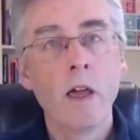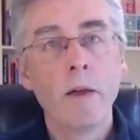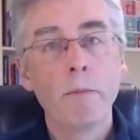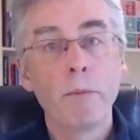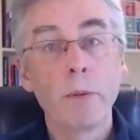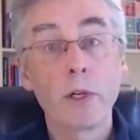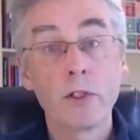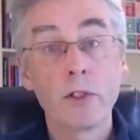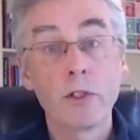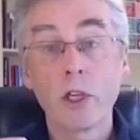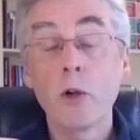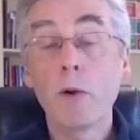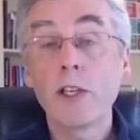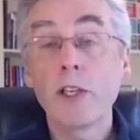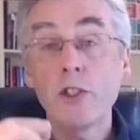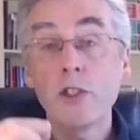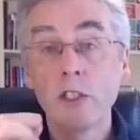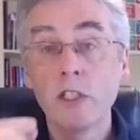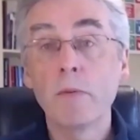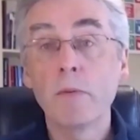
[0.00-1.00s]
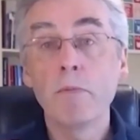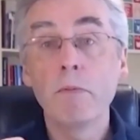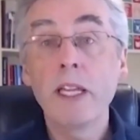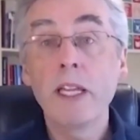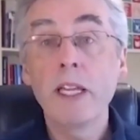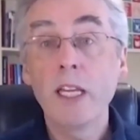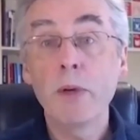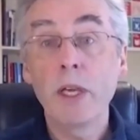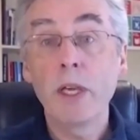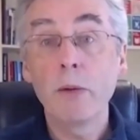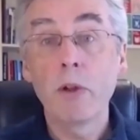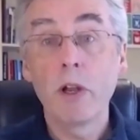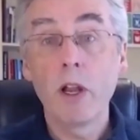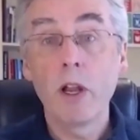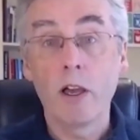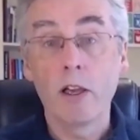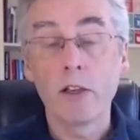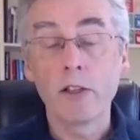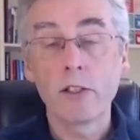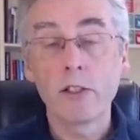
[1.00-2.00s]
Because the question that many people
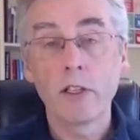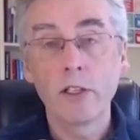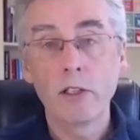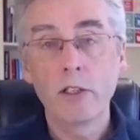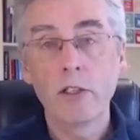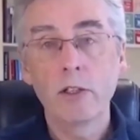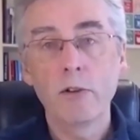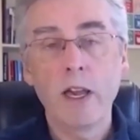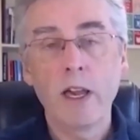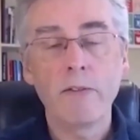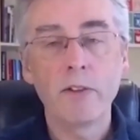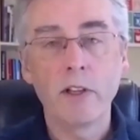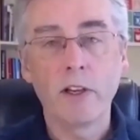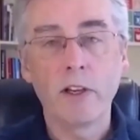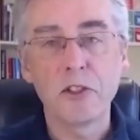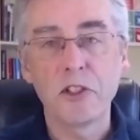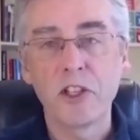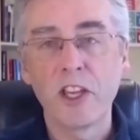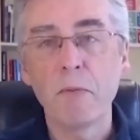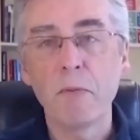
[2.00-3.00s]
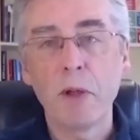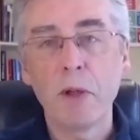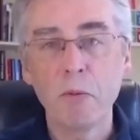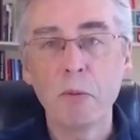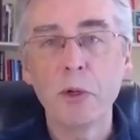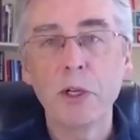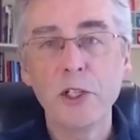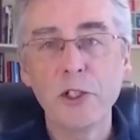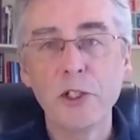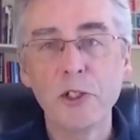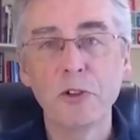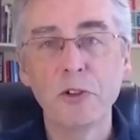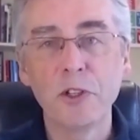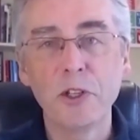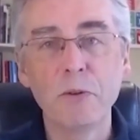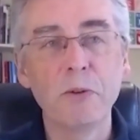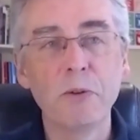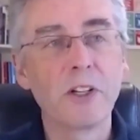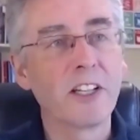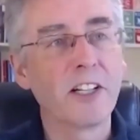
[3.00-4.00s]
ask, and you haven't asked yet, but I'm pretty sure
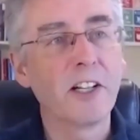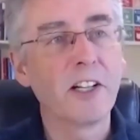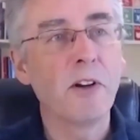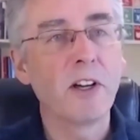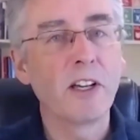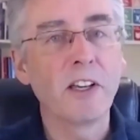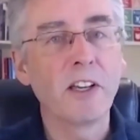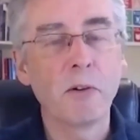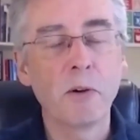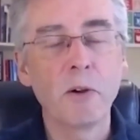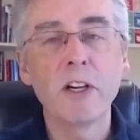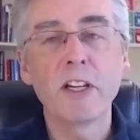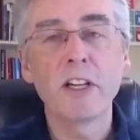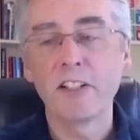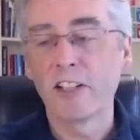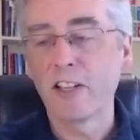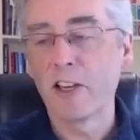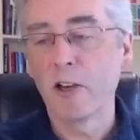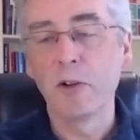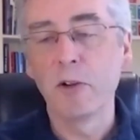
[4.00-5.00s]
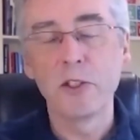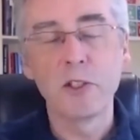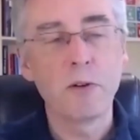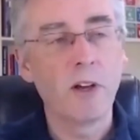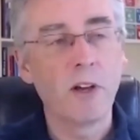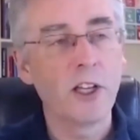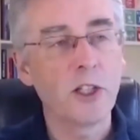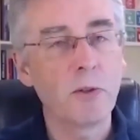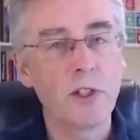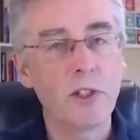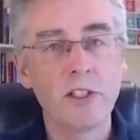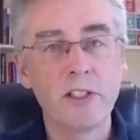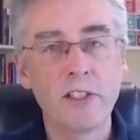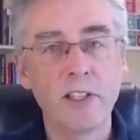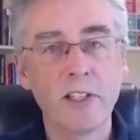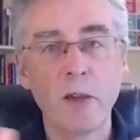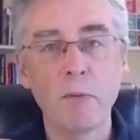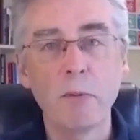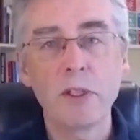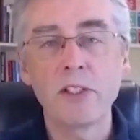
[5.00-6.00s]
you were going to go on to ask, which
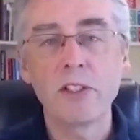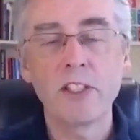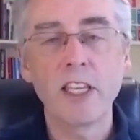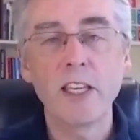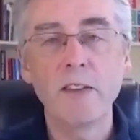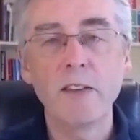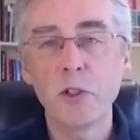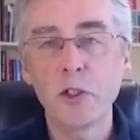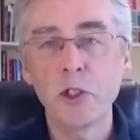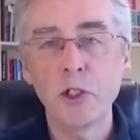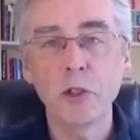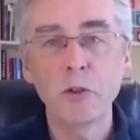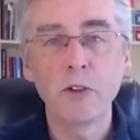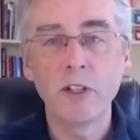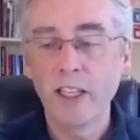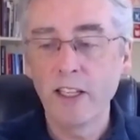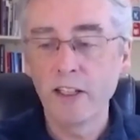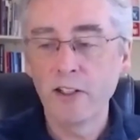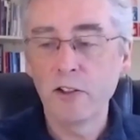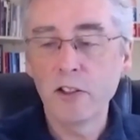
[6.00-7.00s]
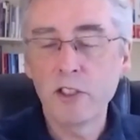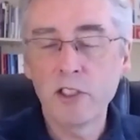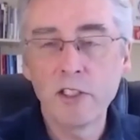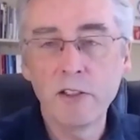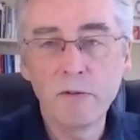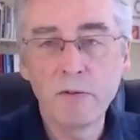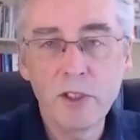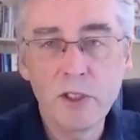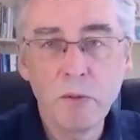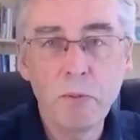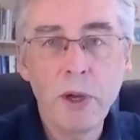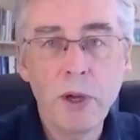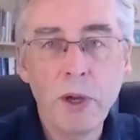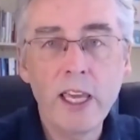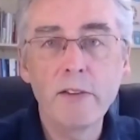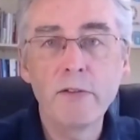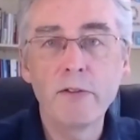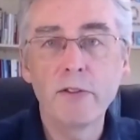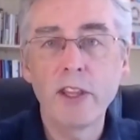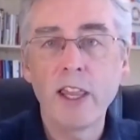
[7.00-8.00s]
is, yeah, but Steve, surely, to
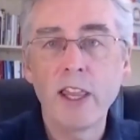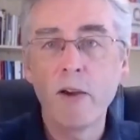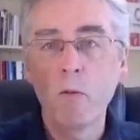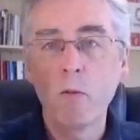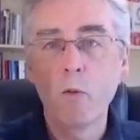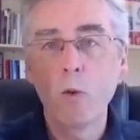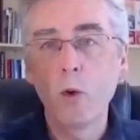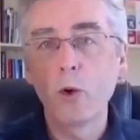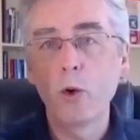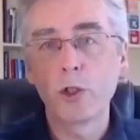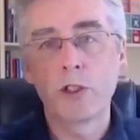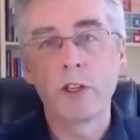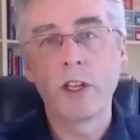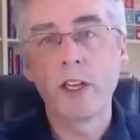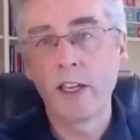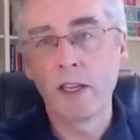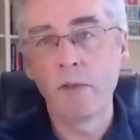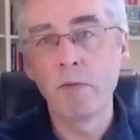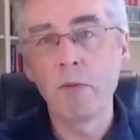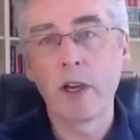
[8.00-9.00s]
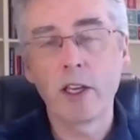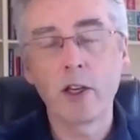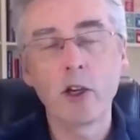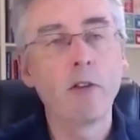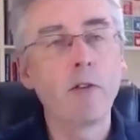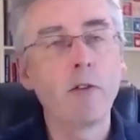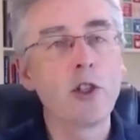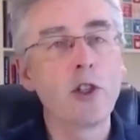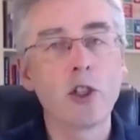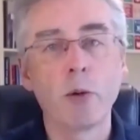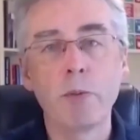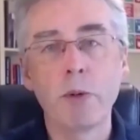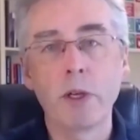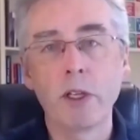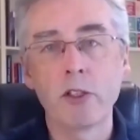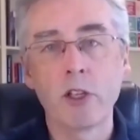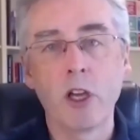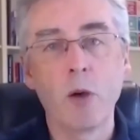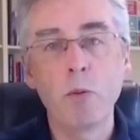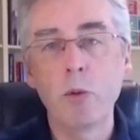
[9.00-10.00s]
pay for that water in my coffee shop
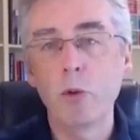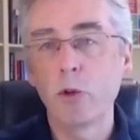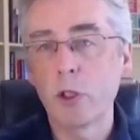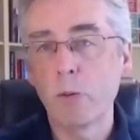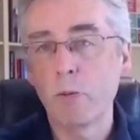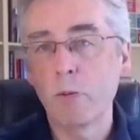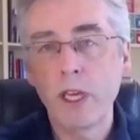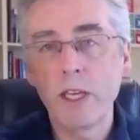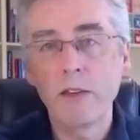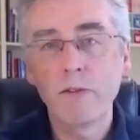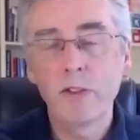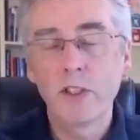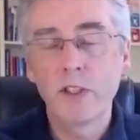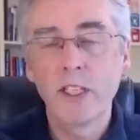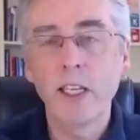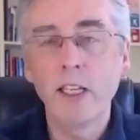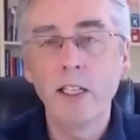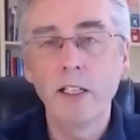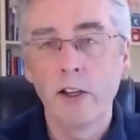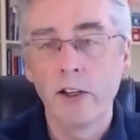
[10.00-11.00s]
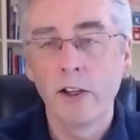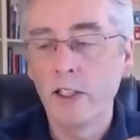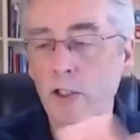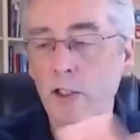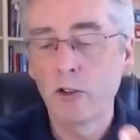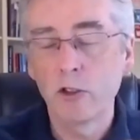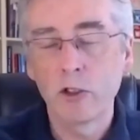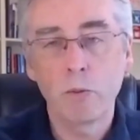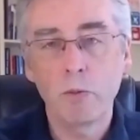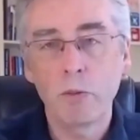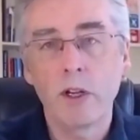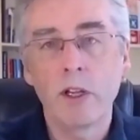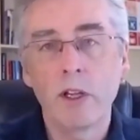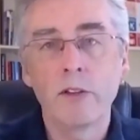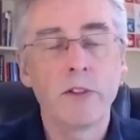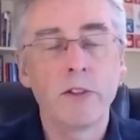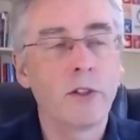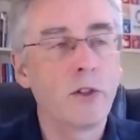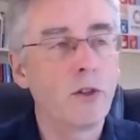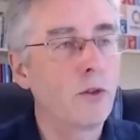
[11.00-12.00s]
example, or to pay for the e-learning, or to
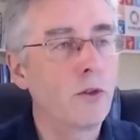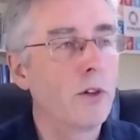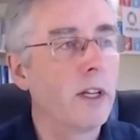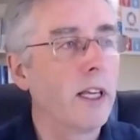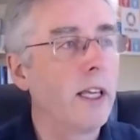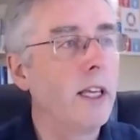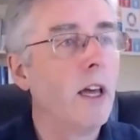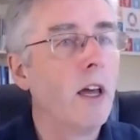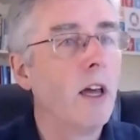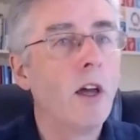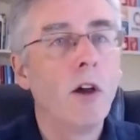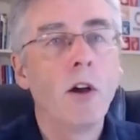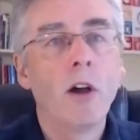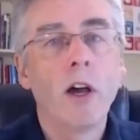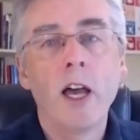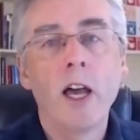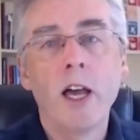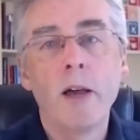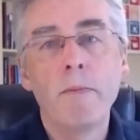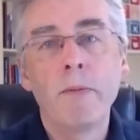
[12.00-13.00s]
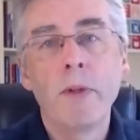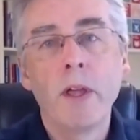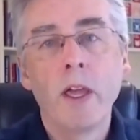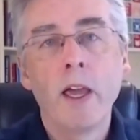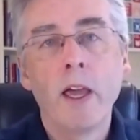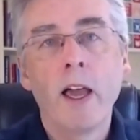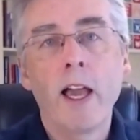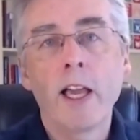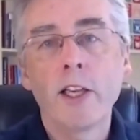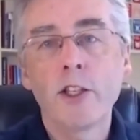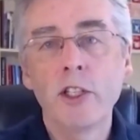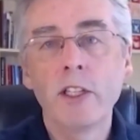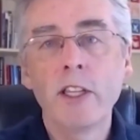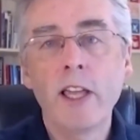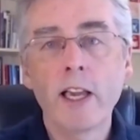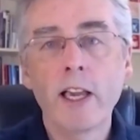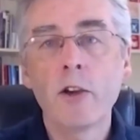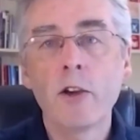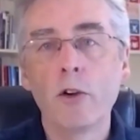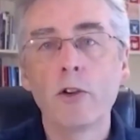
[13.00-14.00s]
plant the tree, actually
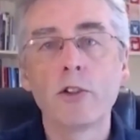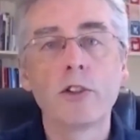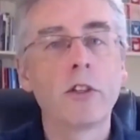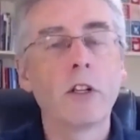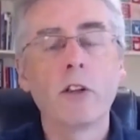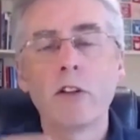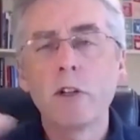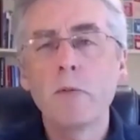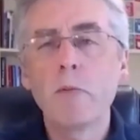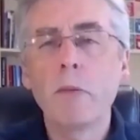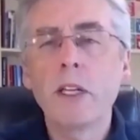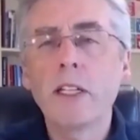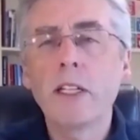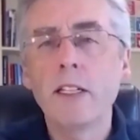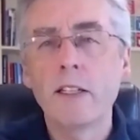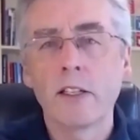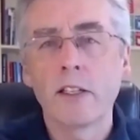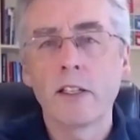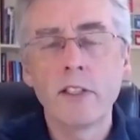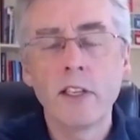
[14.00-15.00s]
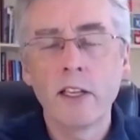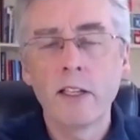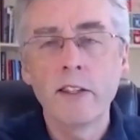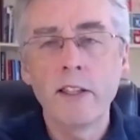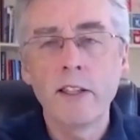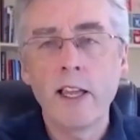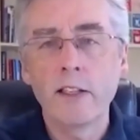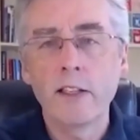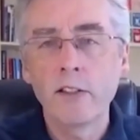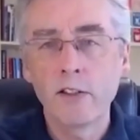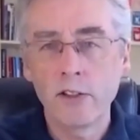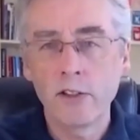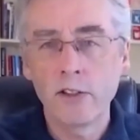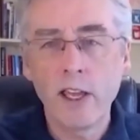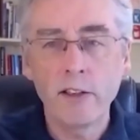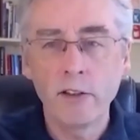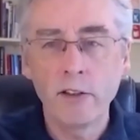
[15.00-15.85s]
that costs a lot of money, doesn't it? And does that?